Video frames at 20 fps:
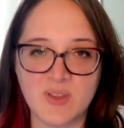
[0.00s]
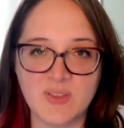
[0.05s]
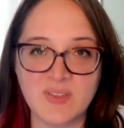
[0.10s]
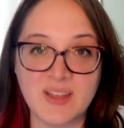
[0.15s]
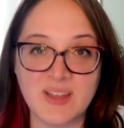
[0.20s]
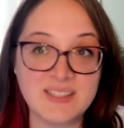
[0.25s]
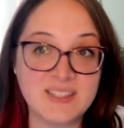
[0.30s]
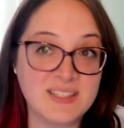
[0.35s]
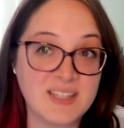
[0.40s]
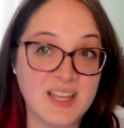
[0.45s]

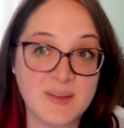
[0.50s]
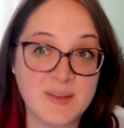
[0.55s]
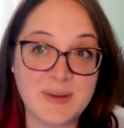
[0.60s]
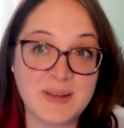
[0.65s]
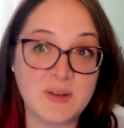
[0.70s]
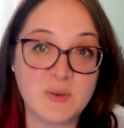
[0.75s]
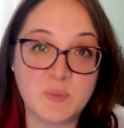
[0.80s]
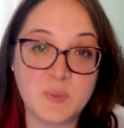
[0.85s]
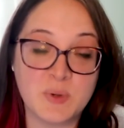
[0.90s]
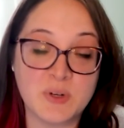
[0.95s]
that's i
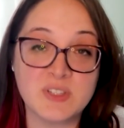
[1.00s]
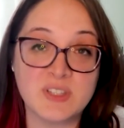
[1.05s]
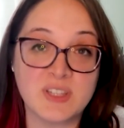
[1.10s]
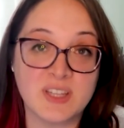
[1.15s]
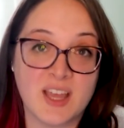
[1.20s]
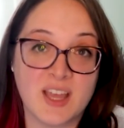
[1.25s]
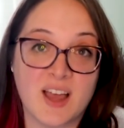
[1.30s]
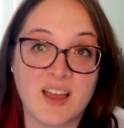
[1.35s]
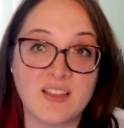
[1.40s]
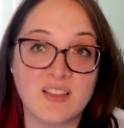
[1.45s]
mean
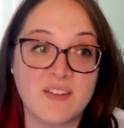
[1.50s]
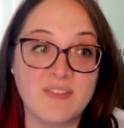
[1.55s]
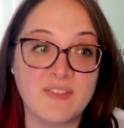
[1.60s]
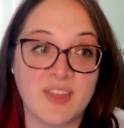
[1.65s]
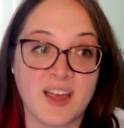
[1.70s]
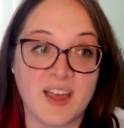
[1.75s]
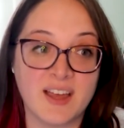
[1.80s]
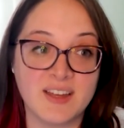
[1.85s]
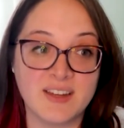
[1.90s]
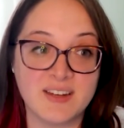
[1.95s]
personally i love
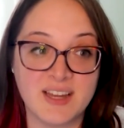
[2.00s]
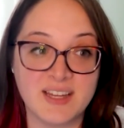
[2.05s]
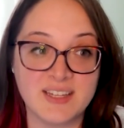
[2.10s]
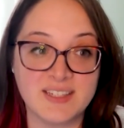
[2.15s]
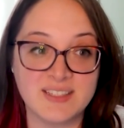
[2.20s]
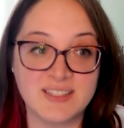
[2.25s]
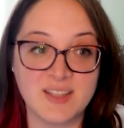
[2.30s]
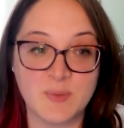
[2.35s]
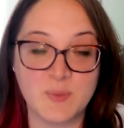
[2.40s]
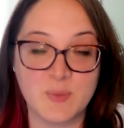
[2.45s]
that
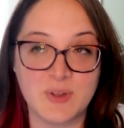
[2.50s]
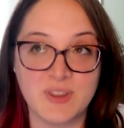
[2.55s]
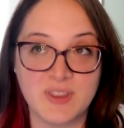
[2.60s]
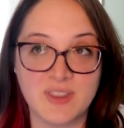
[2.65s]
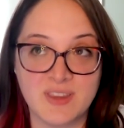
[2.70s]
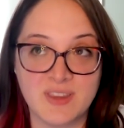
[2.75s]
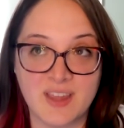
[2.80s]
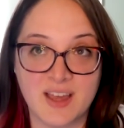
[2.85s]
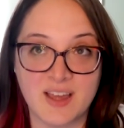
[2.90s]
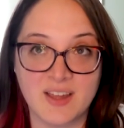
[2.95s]
as
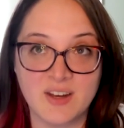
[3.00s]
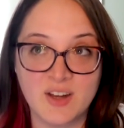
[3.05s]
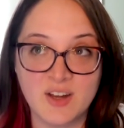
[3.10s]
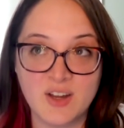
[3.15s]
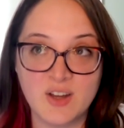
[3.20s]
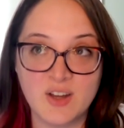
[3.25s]
someone that